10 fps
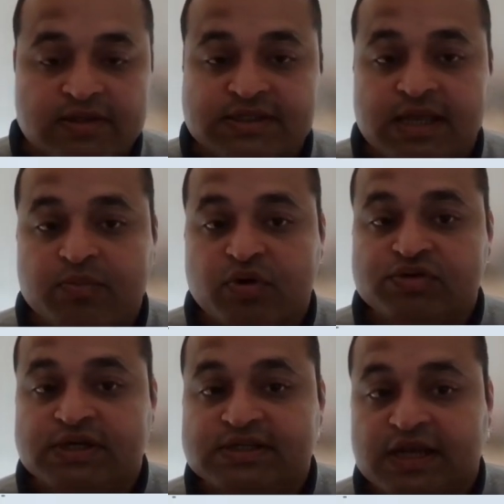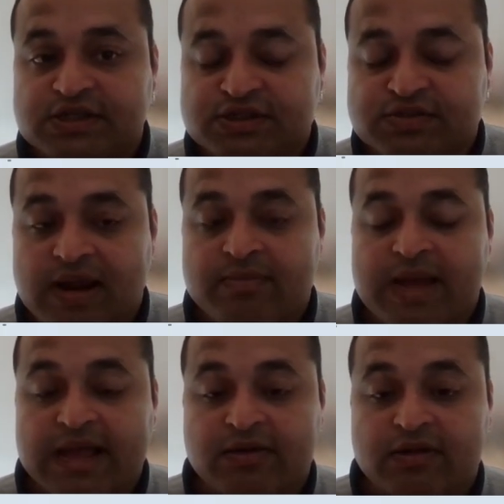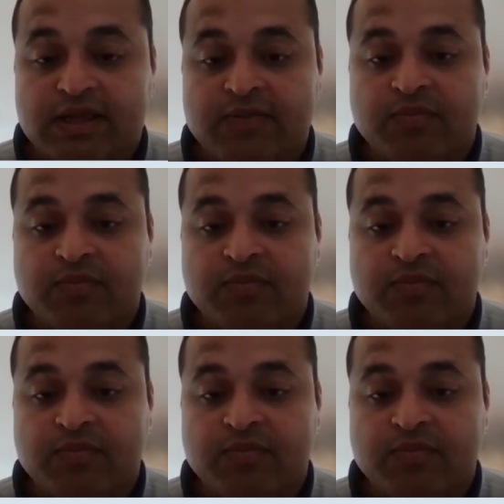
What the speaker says: the same process I just ran manually,